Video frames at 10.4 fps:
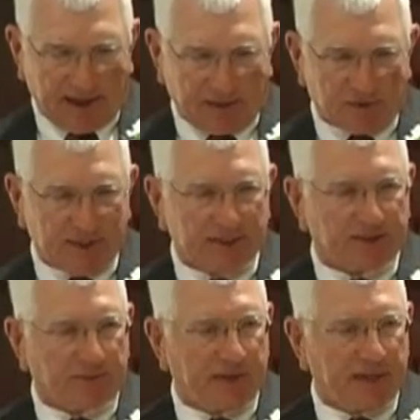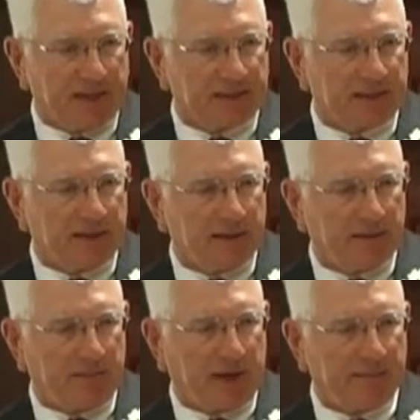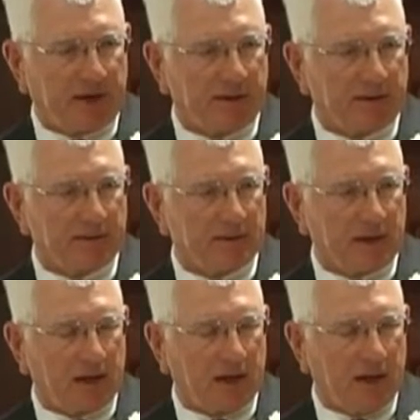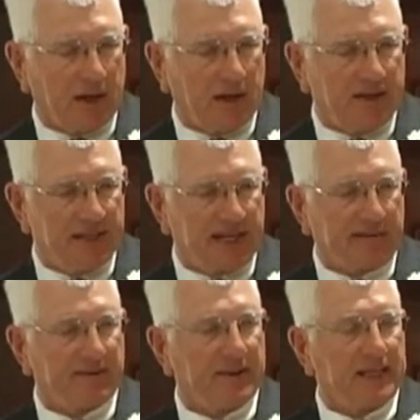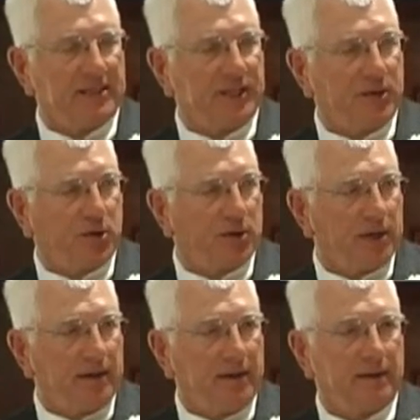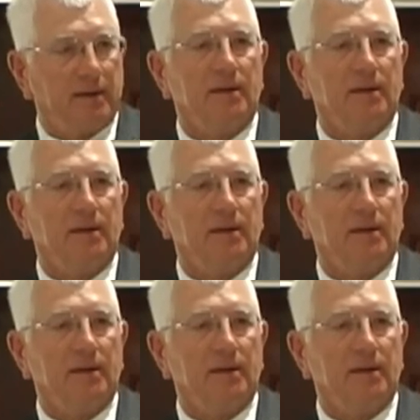They were just tremendous. My mother did everything she could.